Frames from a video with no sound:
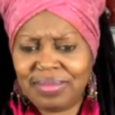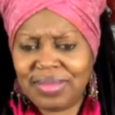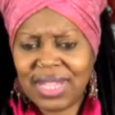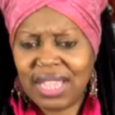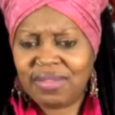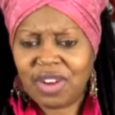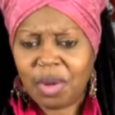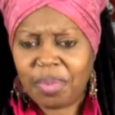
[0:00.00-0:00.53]

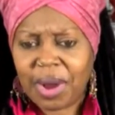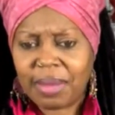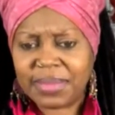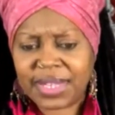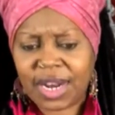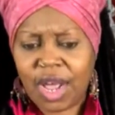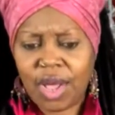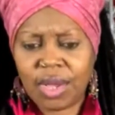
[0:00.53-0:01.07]
They have no
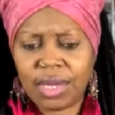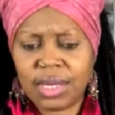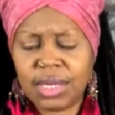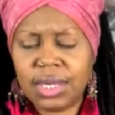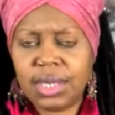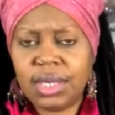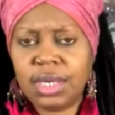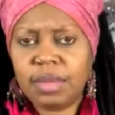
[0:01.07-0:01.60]
problems at all.
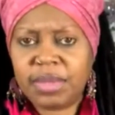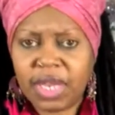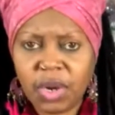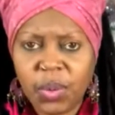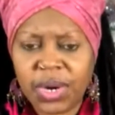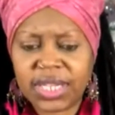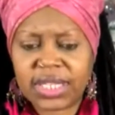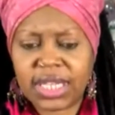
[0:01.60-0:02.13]
They
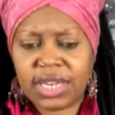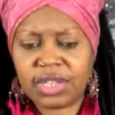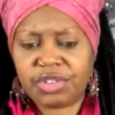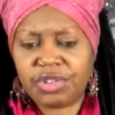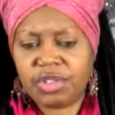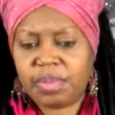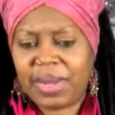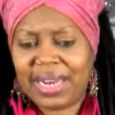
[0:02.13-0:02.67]
don't want us to tell them the
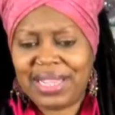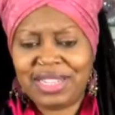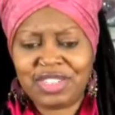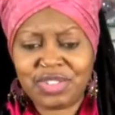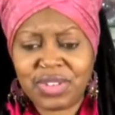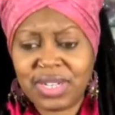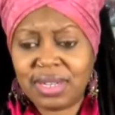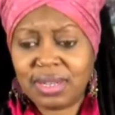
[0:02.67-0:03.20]
truth about
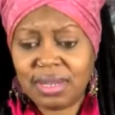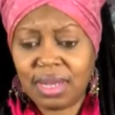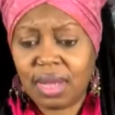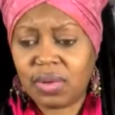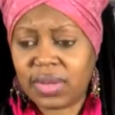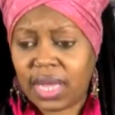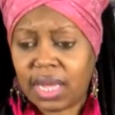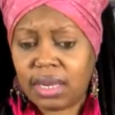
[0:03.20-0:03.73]
history.
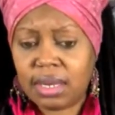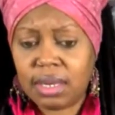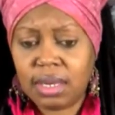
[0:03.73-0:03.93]
Okay.